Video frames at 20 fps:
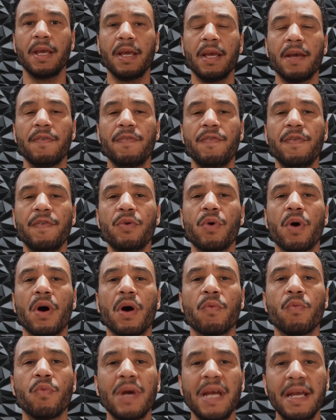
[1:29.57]
If you
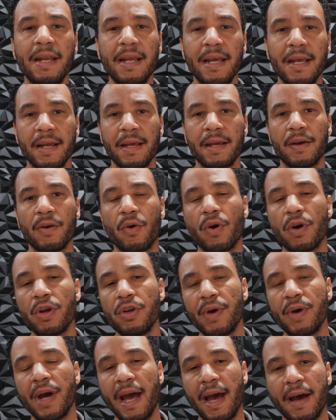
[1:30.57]
are weed eating, or
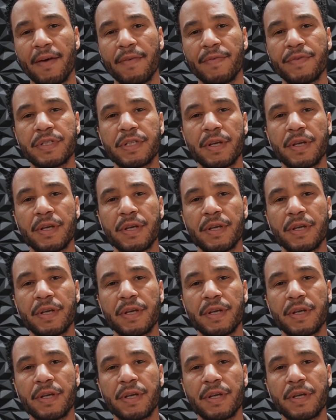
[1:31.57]
you have